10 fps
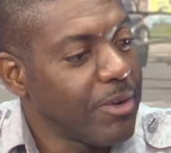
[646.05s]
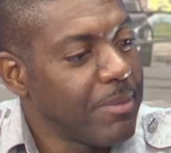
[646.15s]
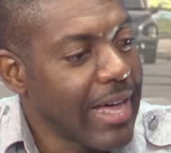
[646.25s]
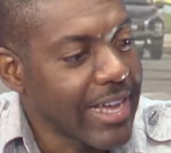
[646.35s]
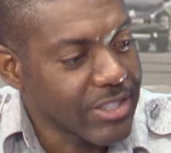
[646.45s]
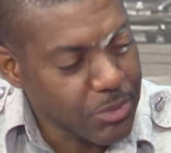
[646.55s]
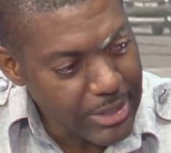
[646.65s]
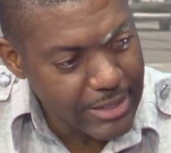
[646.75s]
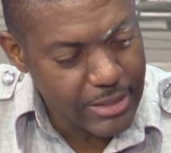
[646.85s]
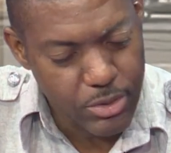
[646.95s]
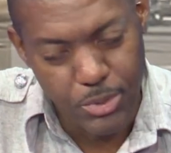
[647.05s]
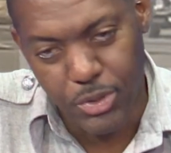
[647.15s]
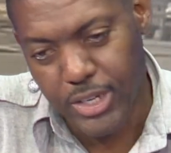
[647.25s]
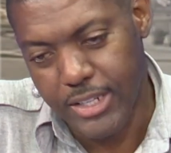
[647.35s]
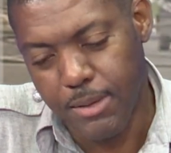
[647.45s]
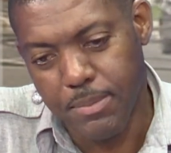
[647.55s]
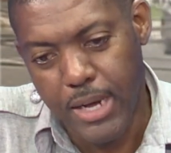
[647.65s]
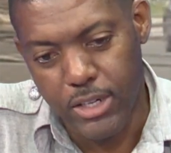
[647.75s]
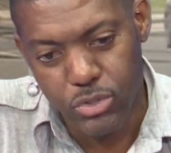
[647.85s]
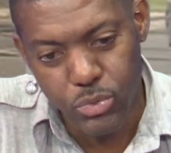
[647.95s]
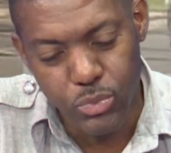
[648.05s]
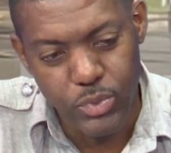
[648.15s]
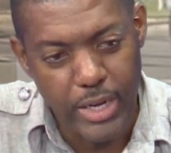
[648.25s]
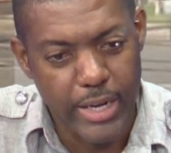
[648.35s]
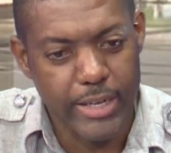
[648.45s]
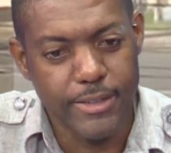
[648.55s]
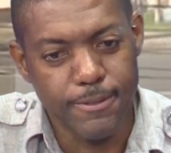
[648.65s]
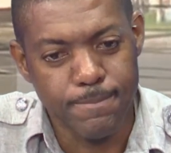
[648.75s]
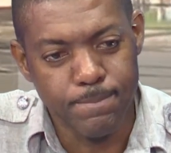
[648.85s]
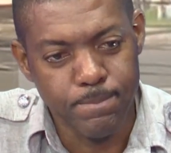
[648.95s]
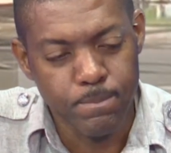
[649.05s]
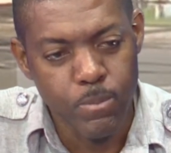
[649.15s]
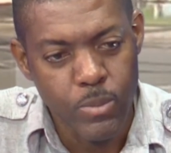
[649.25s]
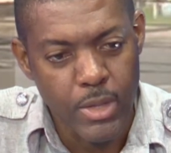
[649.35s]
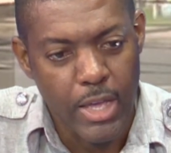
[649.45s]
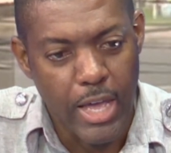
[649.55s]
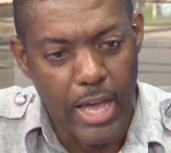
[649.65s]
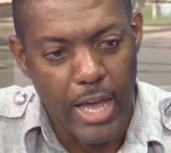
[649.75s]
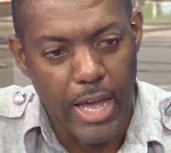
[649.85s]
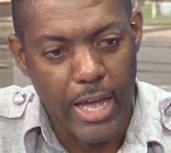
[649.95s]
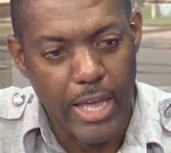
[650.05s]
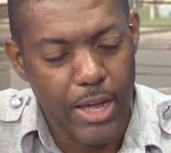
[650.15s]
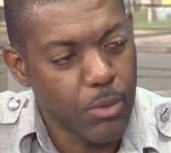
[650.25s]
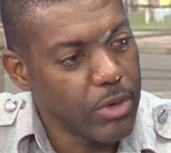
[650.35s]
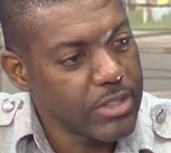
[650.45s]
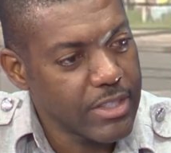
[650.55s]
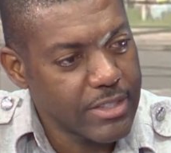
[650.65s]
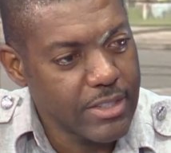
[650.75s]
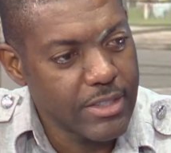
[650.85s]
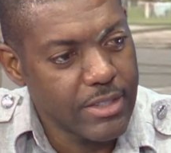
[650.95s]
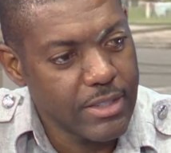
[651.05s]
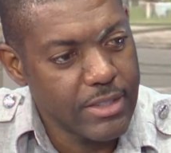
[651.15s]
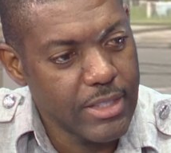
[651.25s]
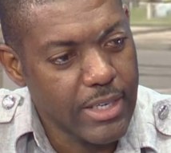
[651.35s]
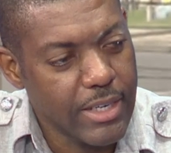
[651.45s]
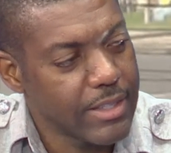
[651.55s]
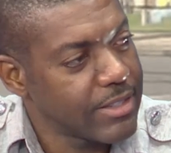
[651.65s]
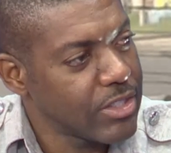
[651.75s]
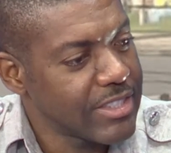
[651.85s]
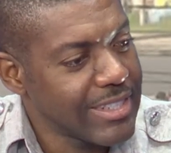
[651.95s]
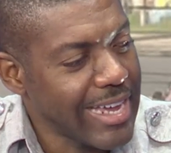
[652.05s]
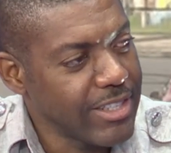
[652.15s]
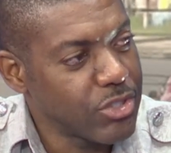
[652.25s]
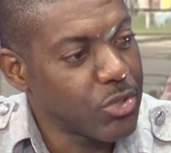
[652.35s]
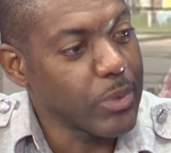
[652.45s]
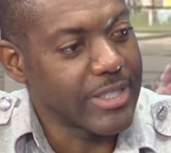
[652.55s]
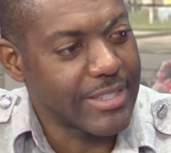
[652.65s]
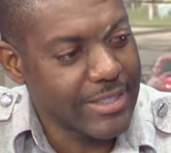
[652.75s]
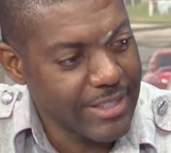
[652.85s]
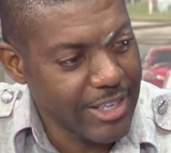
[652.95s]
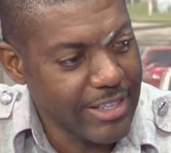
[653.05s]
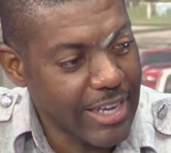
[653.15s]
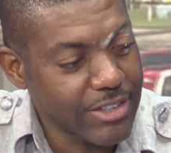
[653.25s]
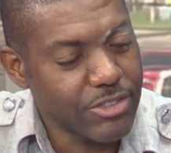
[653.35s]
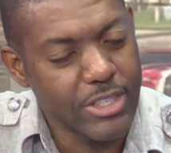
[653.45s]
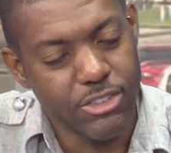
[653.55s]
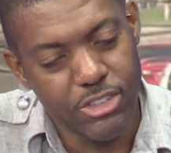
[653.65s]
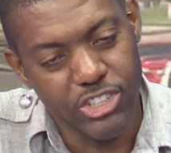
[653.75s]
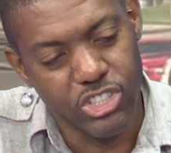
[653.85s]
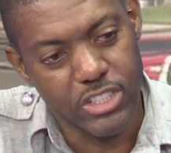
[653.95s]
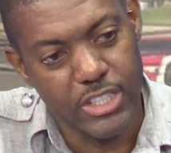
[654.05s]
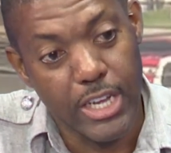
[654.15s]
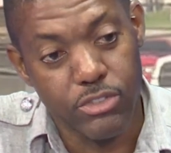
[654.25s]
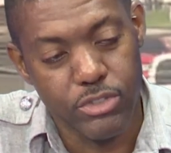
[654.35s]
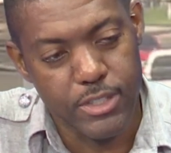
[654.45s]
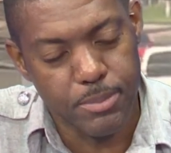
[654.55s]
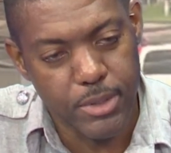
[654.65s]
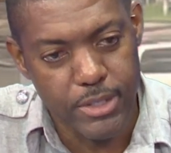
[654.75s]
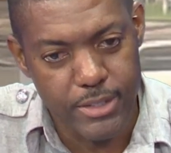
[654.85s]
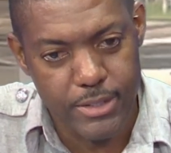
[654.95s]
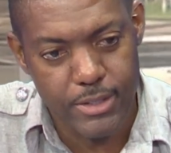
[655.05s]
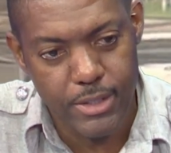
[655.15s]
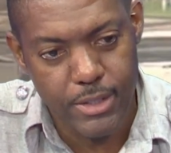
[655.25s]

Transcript: from last week. So we're looking at that part two. And I want us to take a slight twist in that in relation to that response.